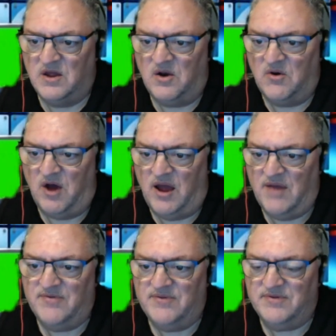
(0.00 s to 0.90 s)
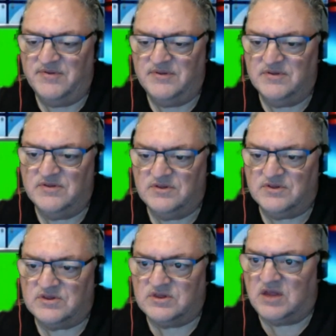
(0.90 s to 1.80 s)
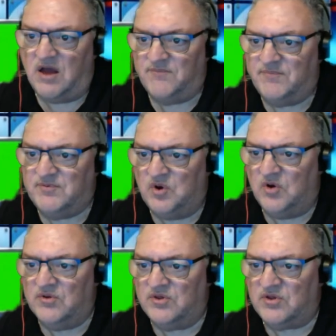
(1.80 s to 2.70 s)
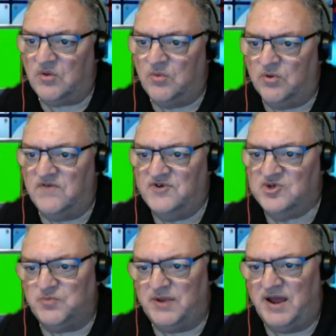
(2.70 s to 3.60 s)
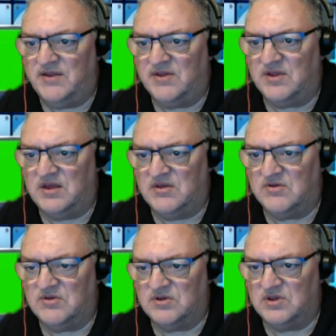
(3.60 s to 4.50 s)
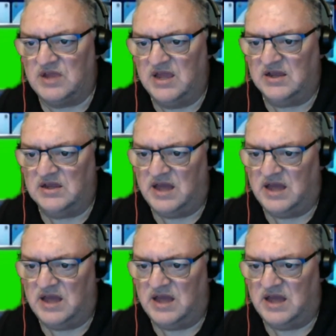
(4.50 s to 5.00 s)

Right, I've got, so what's the official plan, says Nick,